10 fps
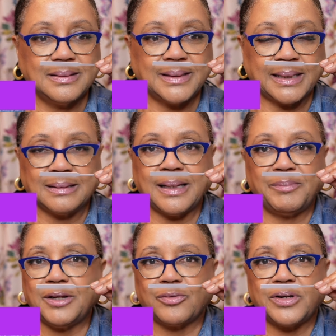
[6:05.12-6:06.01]
like a
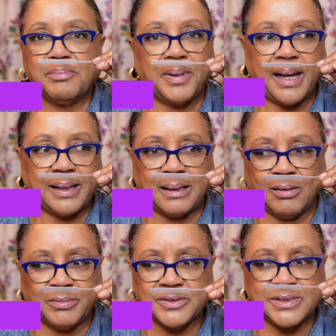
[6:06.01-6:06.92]
lemon cream pie
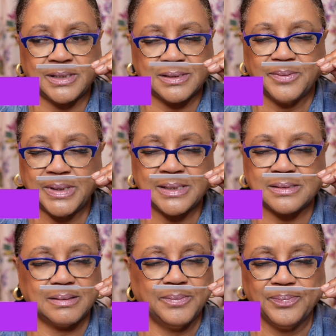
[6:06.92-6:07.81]
almost.
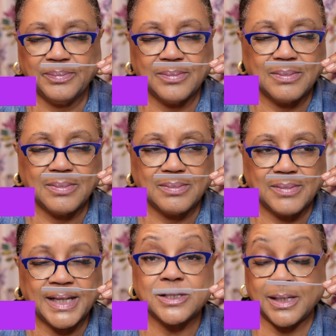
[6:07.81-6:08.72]

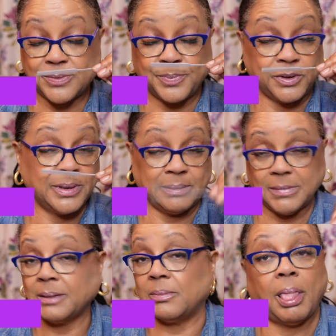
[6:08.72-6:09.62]
It's
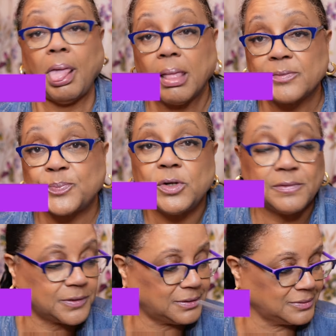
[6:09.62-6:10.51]

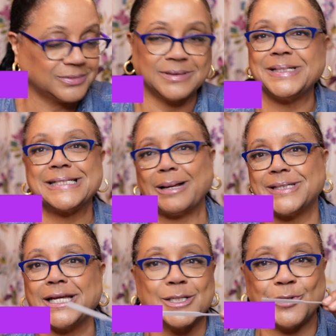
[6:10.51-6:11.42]
beautiful. Let me stop
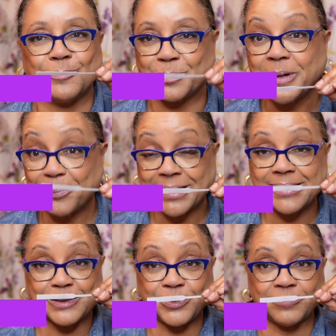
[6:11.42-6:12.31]
saying it's beautiful, but it
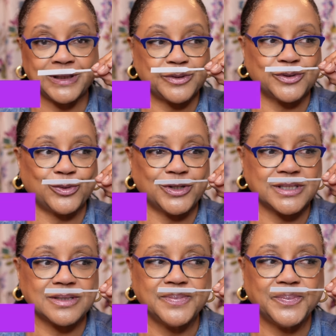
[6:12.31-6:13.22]
is beautiful. This was
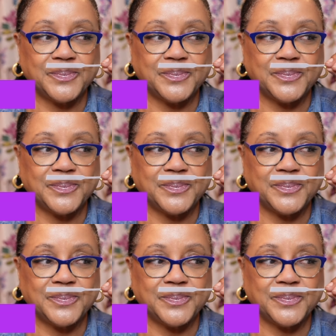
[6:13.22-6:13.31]
gorgeous.